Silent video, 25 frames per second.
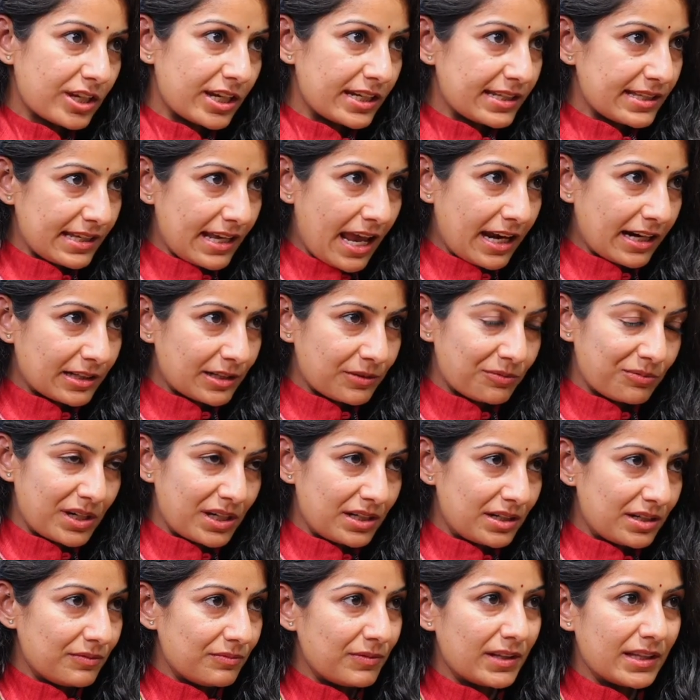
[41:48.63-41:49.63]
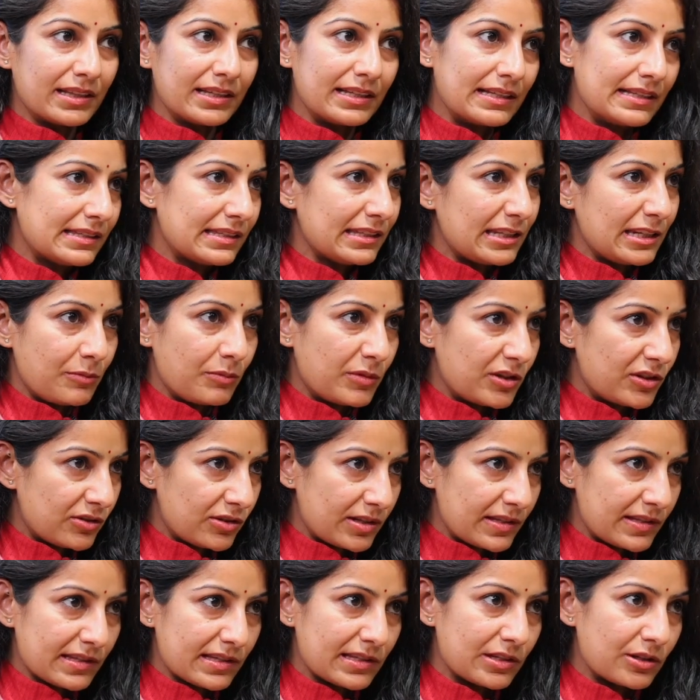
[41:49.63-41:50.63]
gets activated when there's an
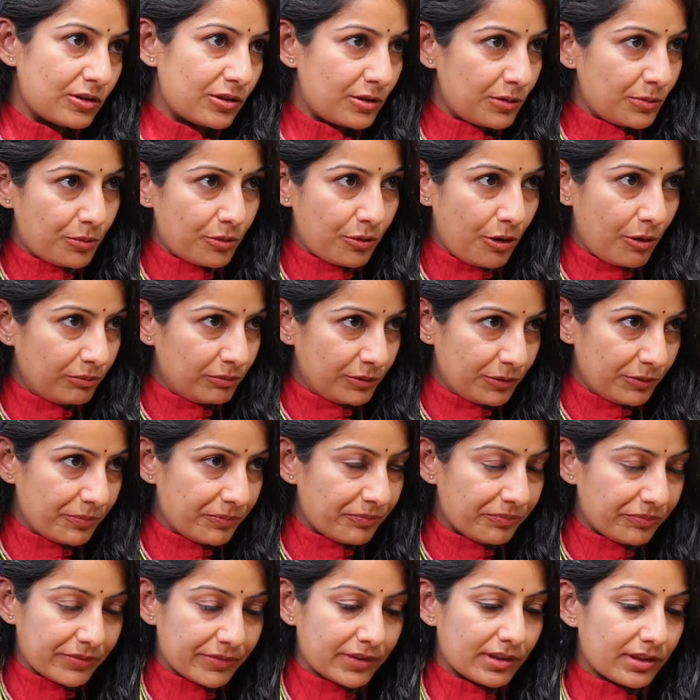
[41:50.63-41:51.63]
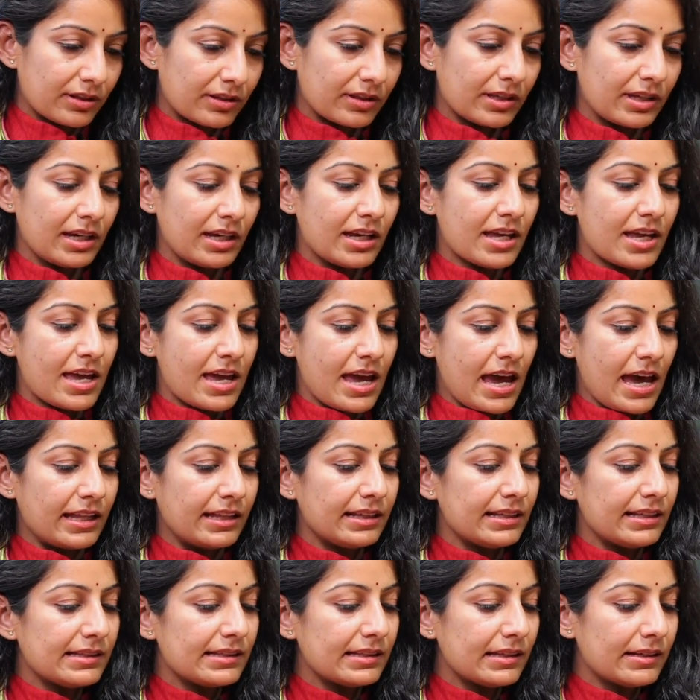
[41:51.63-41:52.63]
emergency or a problem. Okay,
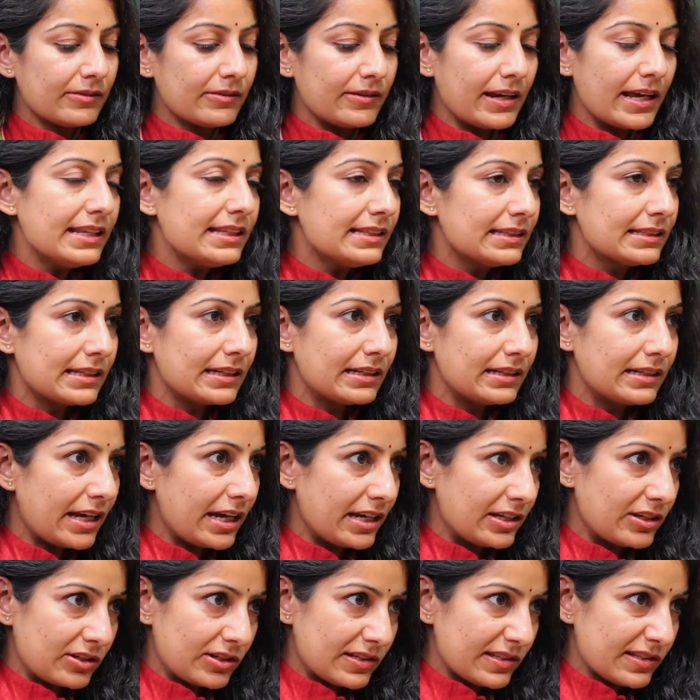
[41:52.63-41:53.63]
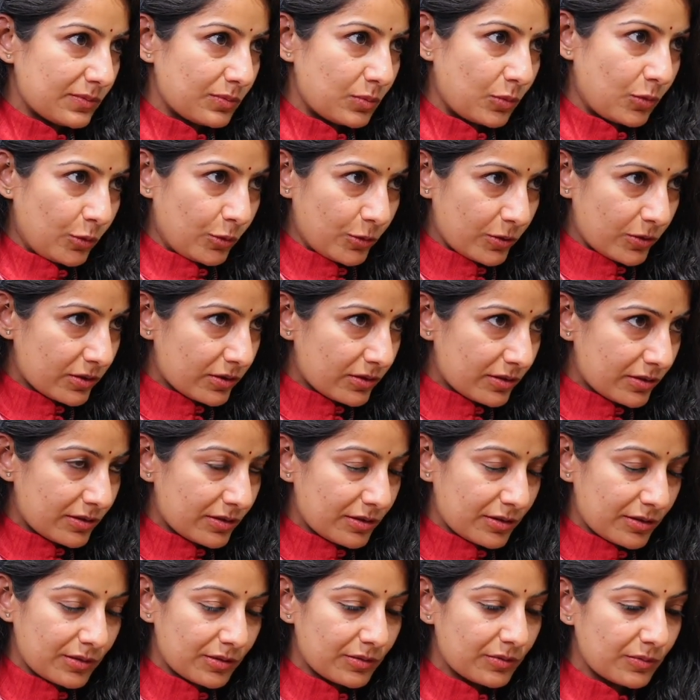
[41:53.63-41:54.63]
and there's a rest and digest mode,
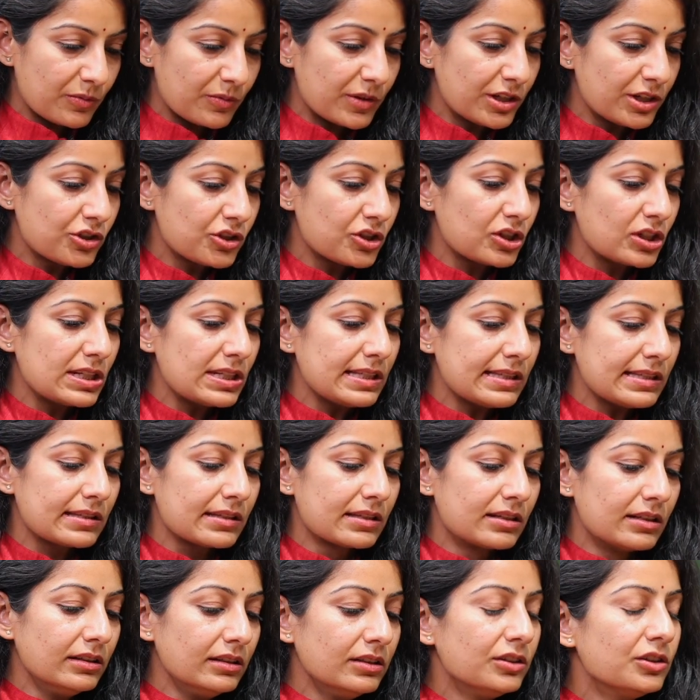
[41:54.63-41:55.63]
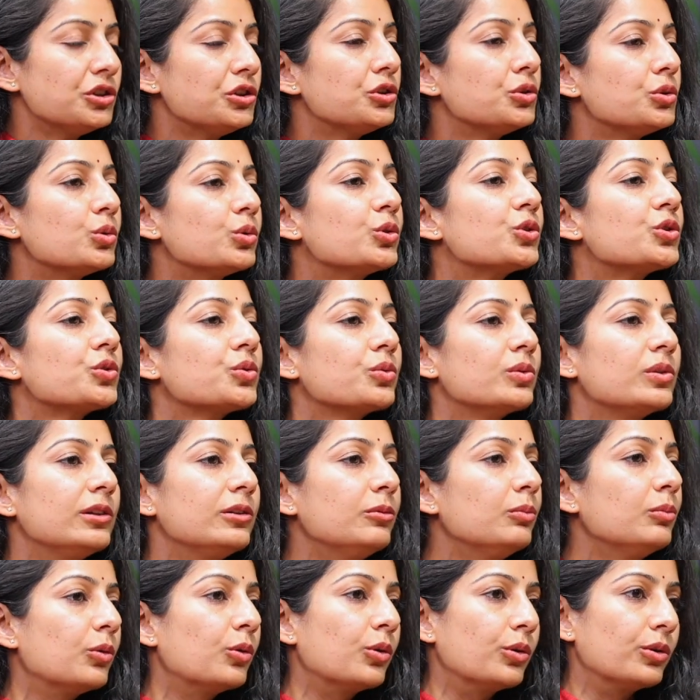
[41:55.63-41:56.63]
which is the usual
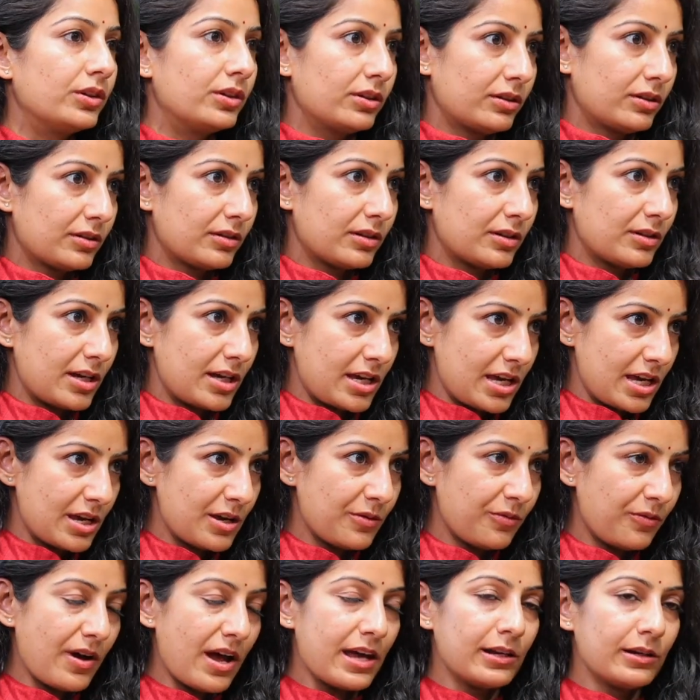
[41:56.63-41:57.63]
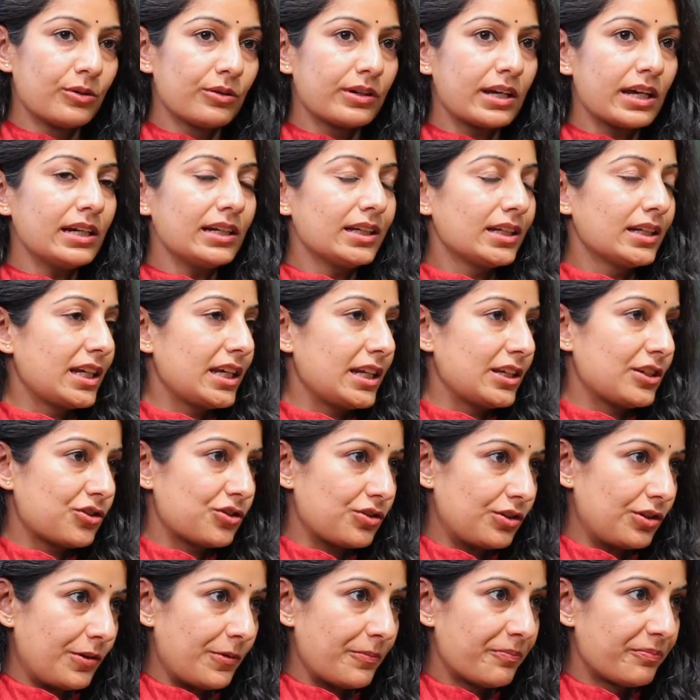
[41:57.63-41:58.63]
mode. If I look at
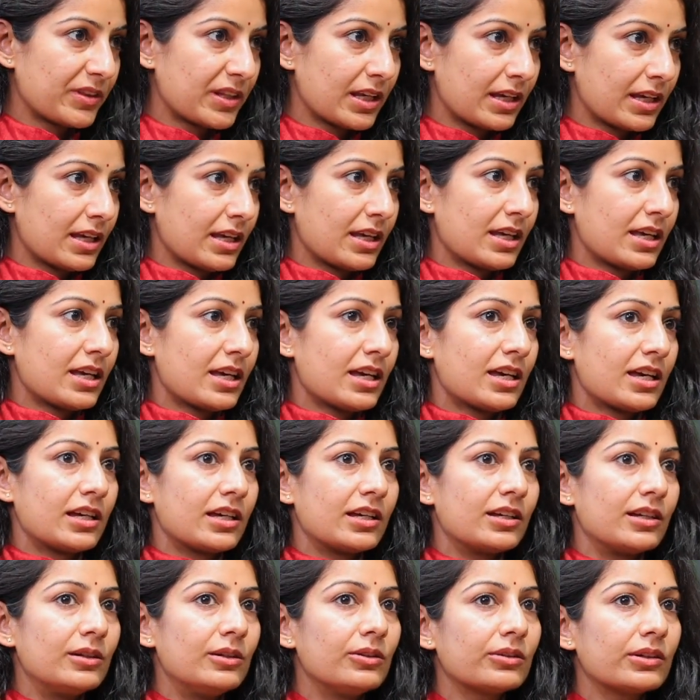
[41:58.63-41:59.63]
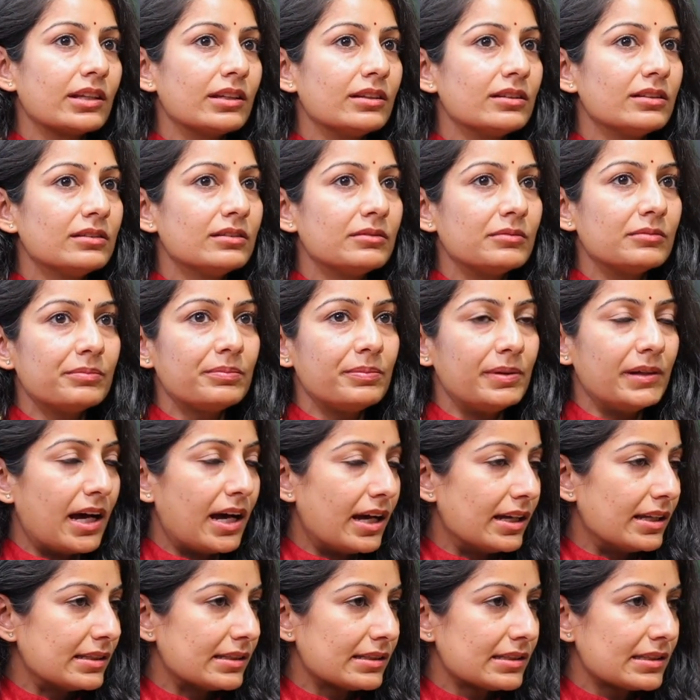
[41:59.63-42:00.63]
nature, look at the
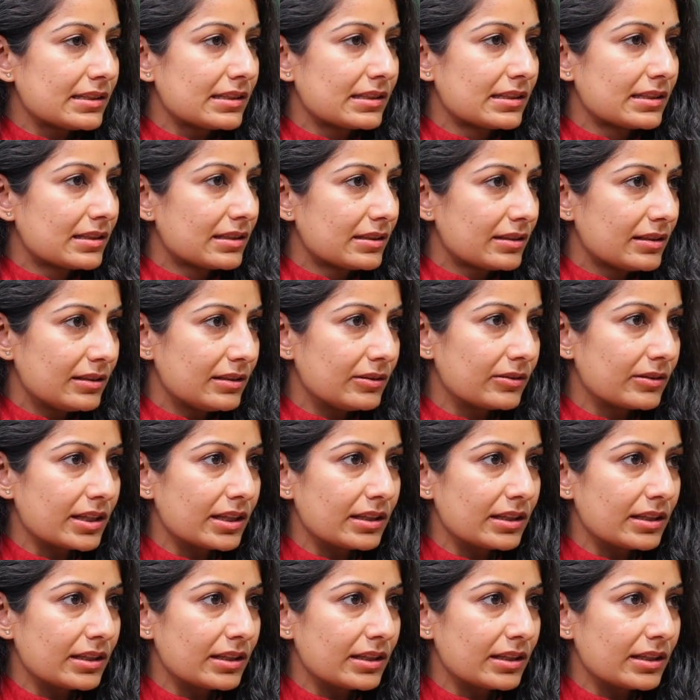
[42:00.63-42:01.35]
plants, look